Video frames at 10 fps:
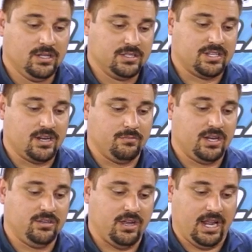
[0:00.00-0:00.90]
Setup
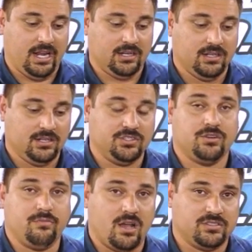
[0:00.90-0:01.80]
menu A is
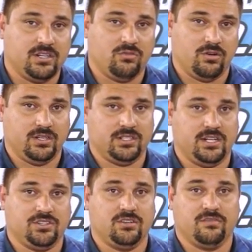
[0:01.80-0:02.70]
your mounting
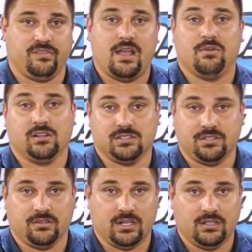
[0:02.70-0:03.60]
orientation of your
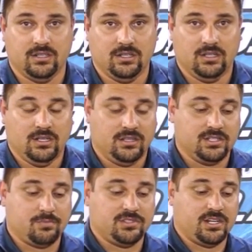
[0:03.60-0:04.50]
flybarless unit.
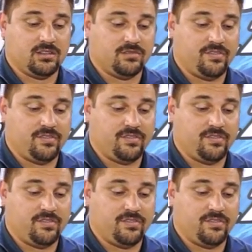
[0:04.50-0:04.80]
This particular